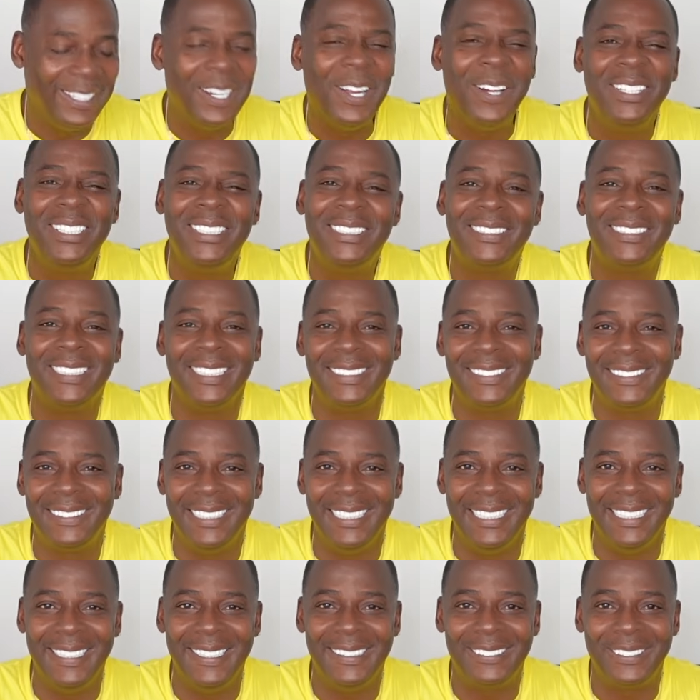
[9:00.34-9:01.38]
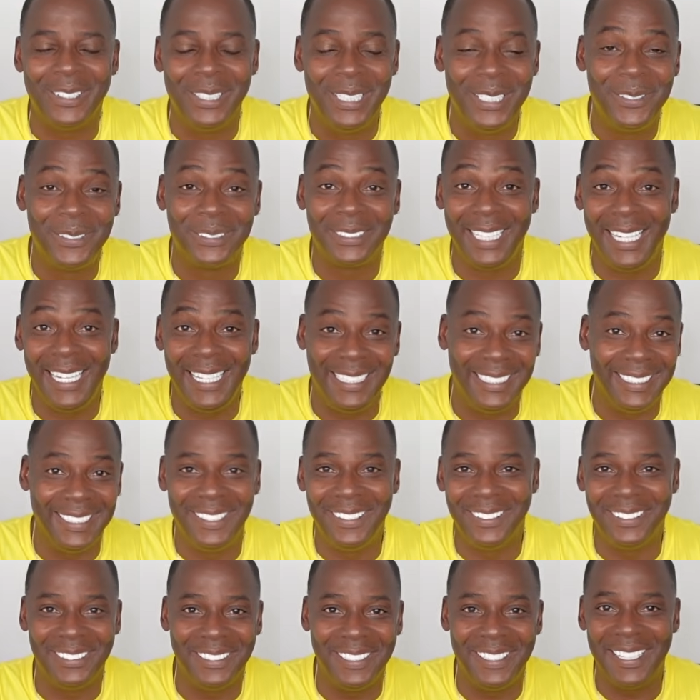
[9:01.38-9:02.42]
you know, he's 16, so he was like
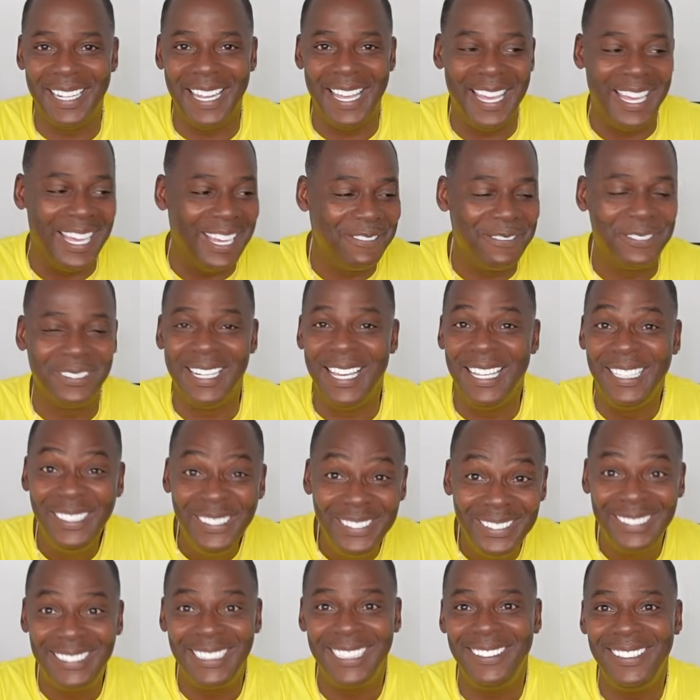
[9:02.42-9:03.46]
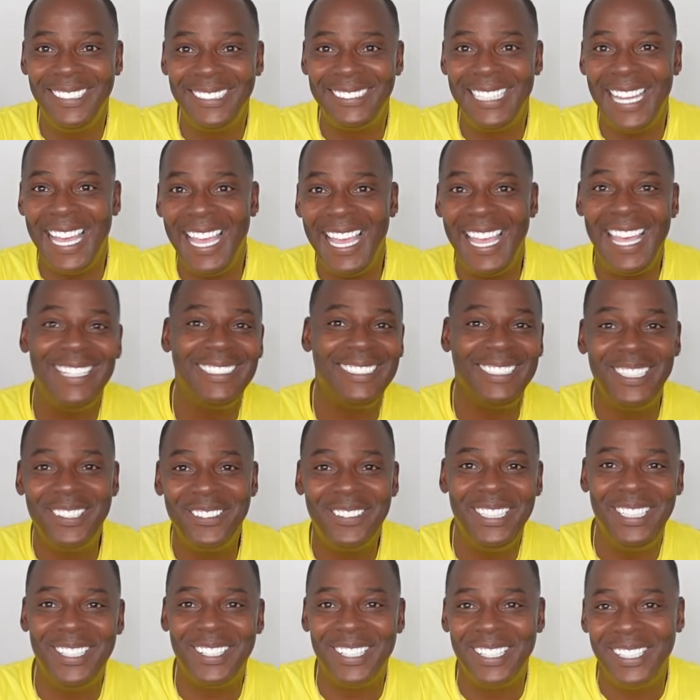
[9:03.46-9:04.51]
giggling and laughing, like, "You serious, Dad? You
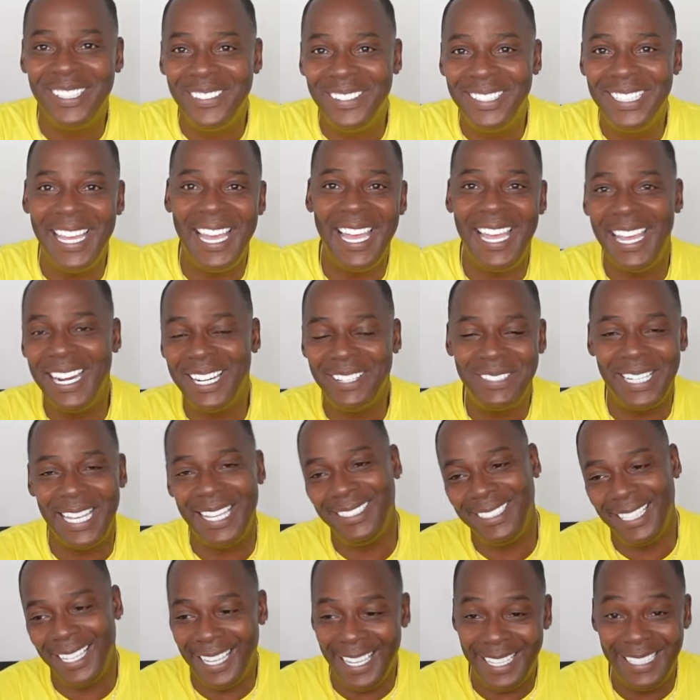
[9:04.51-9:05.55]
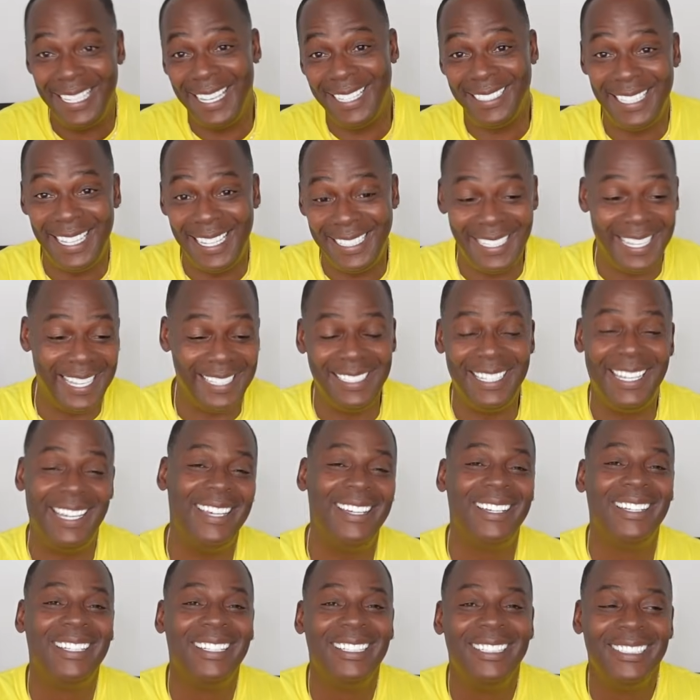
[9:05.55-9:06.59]
really gonna do it, Dad?" I'm like, "Yeah, yeah, yeah, yeah, yeah."
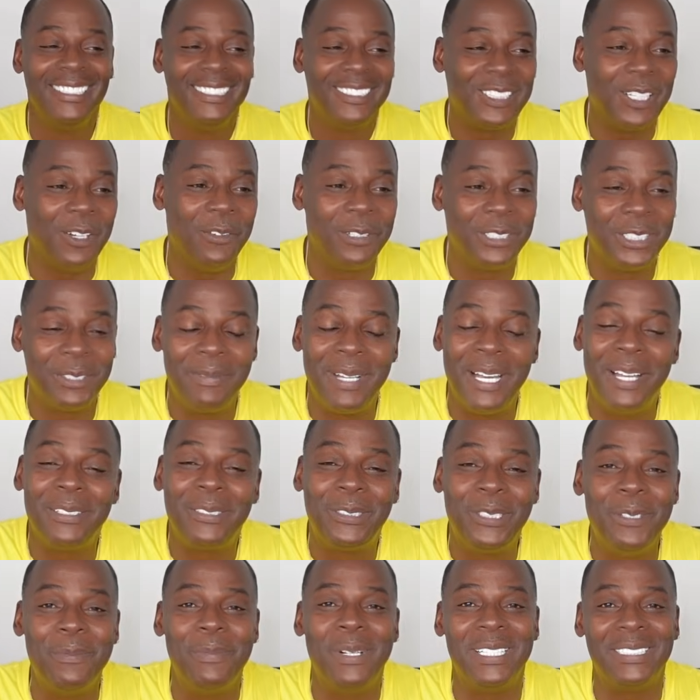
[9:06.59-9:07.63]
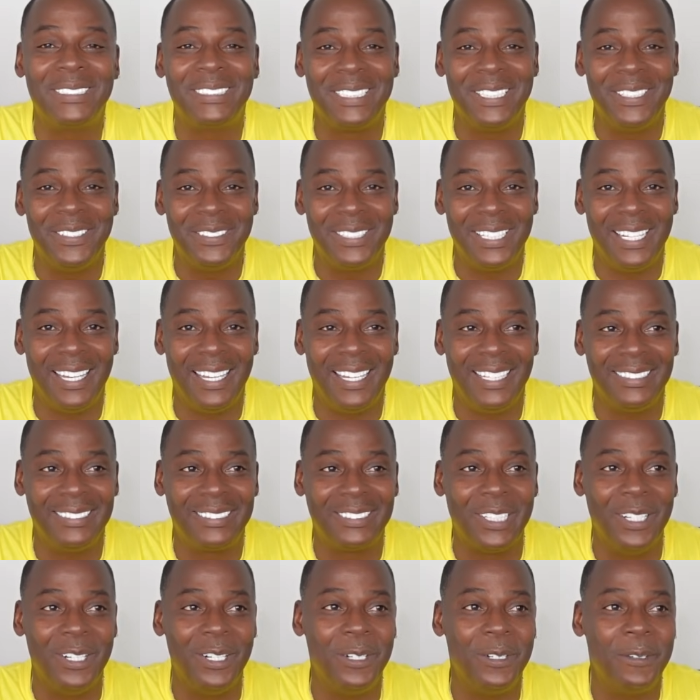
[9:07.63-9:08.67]
So it was about two months ago, guys.
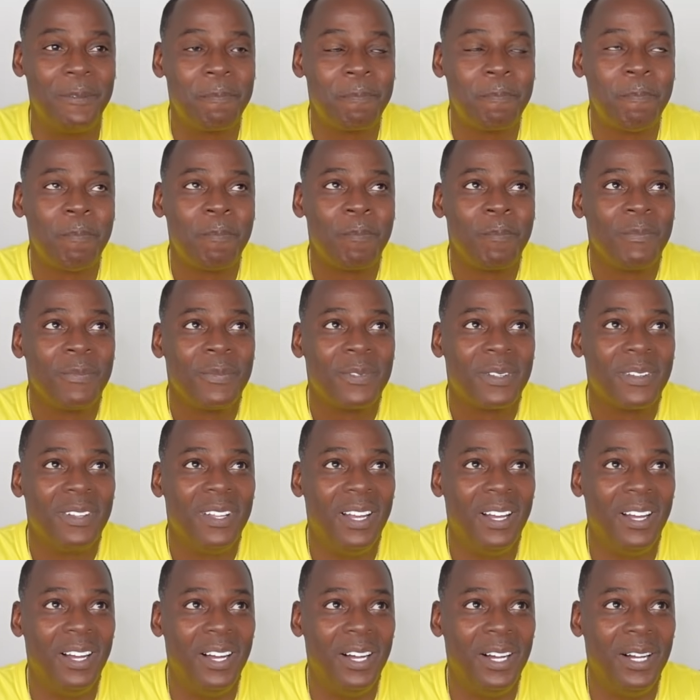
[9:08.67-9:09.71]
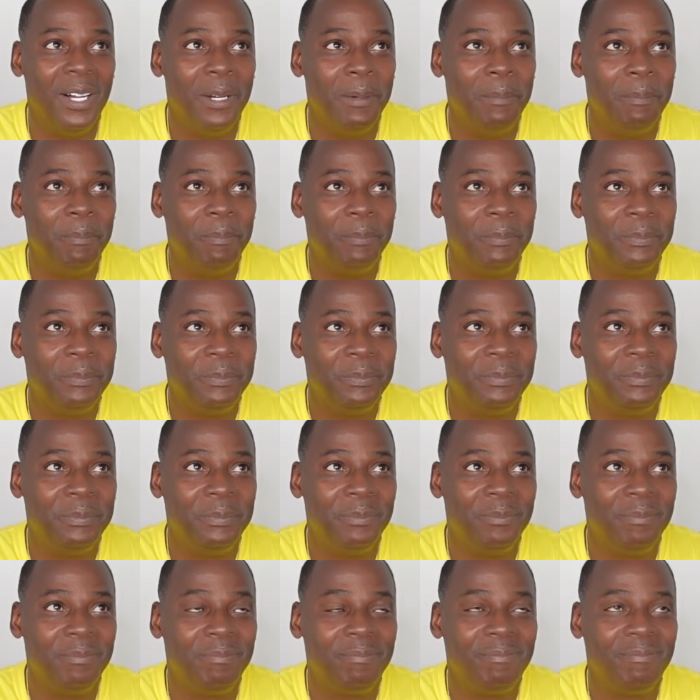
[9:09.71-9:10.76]
So, um,
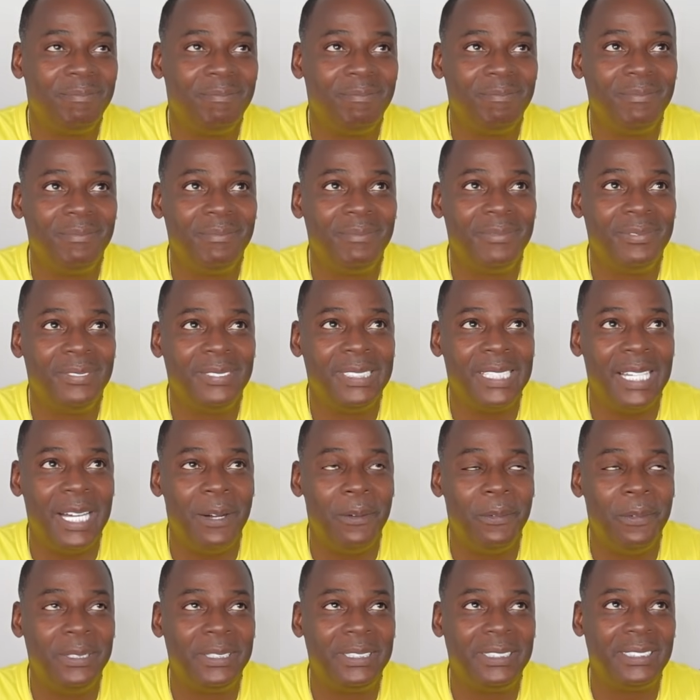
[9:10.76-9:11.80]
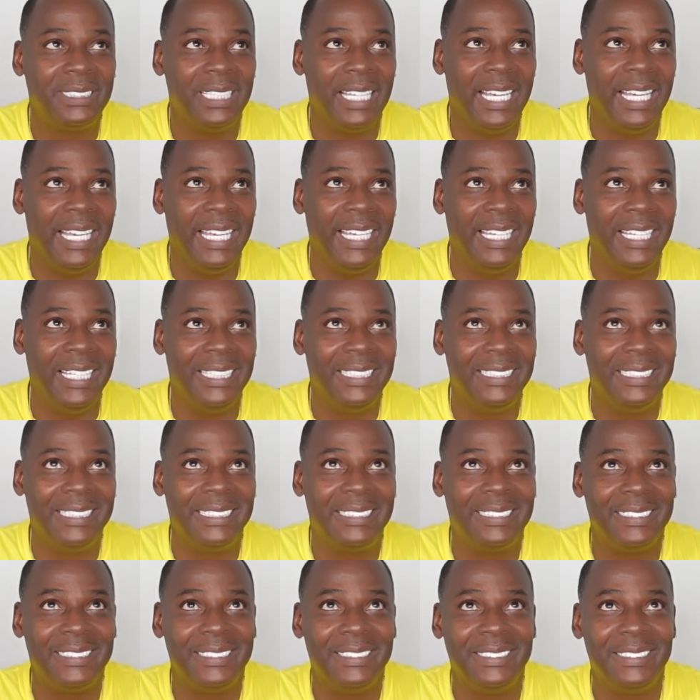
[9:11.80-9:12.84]
I would say
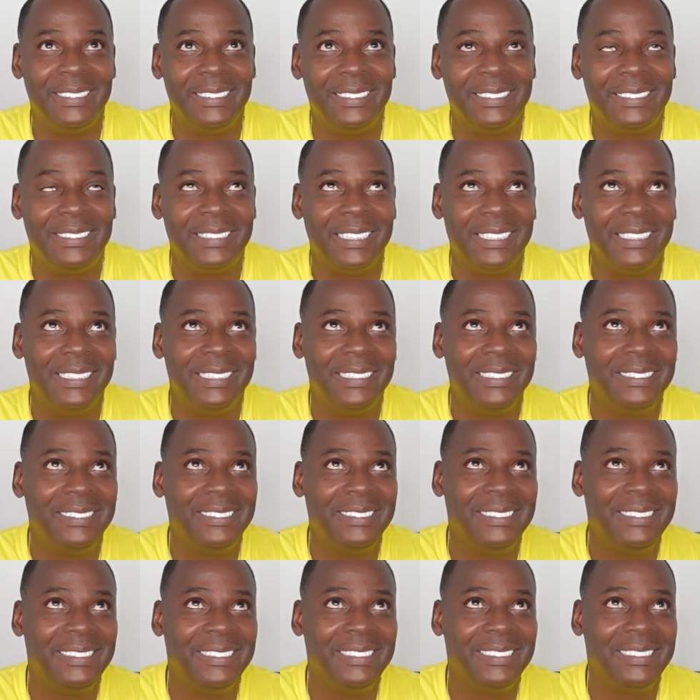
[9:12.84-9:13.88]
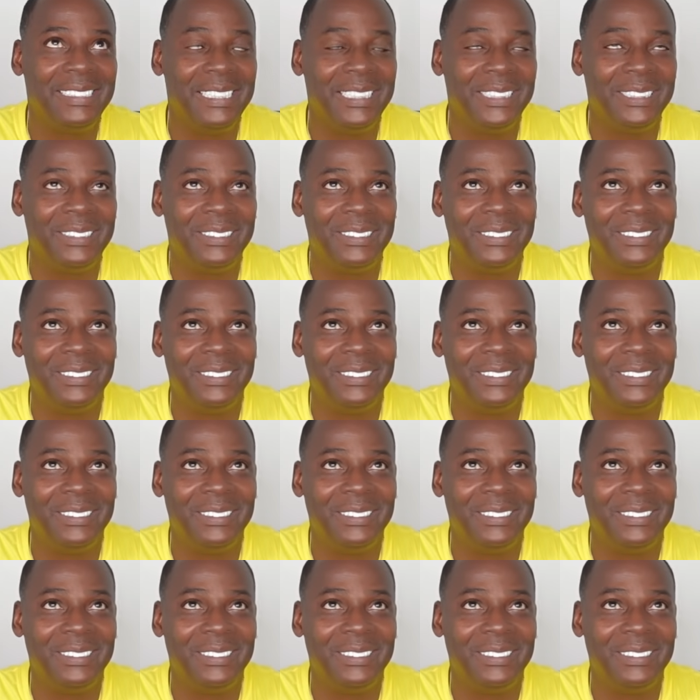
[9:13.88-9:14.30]
this is uh, think,